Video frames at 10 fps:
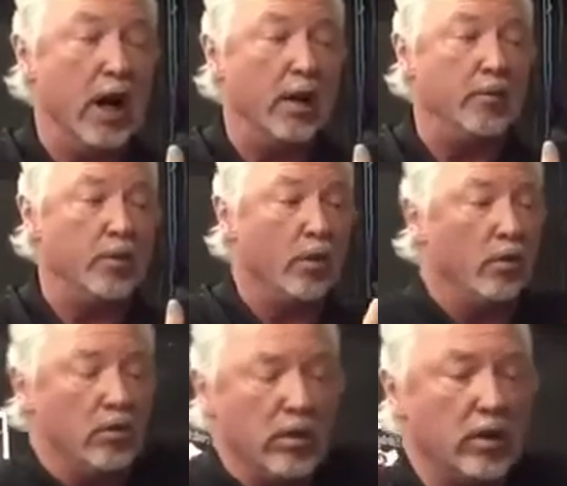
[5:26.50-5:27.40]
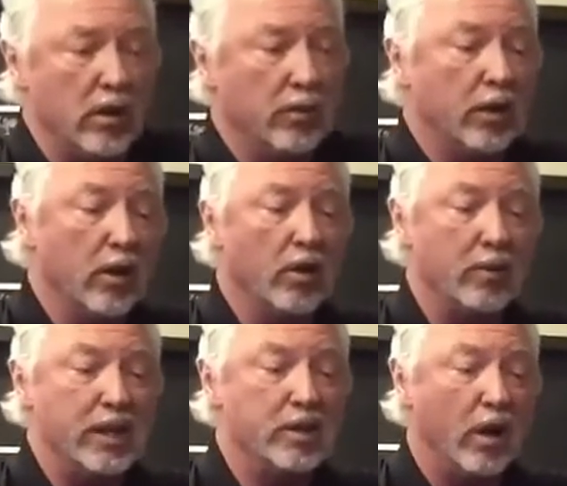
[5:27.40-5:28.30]
I'm through. I'm going to go to
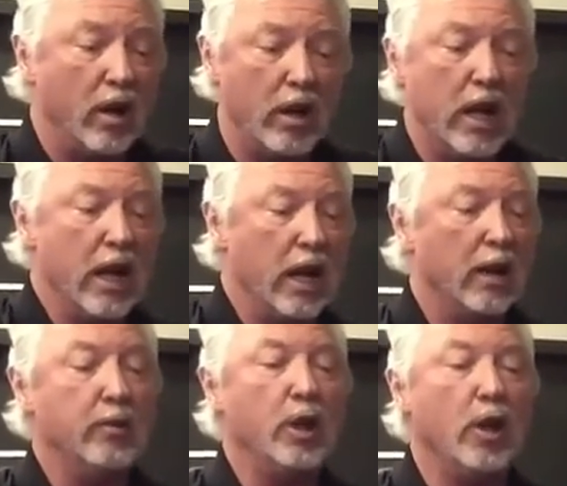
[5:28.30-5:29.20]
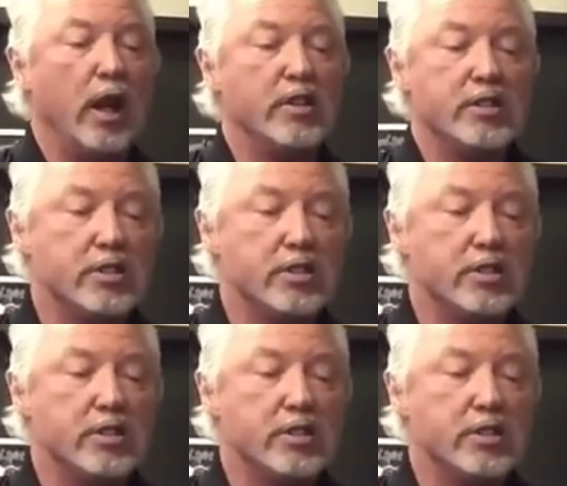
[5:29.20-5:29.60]
my tong, and I'm going to utilize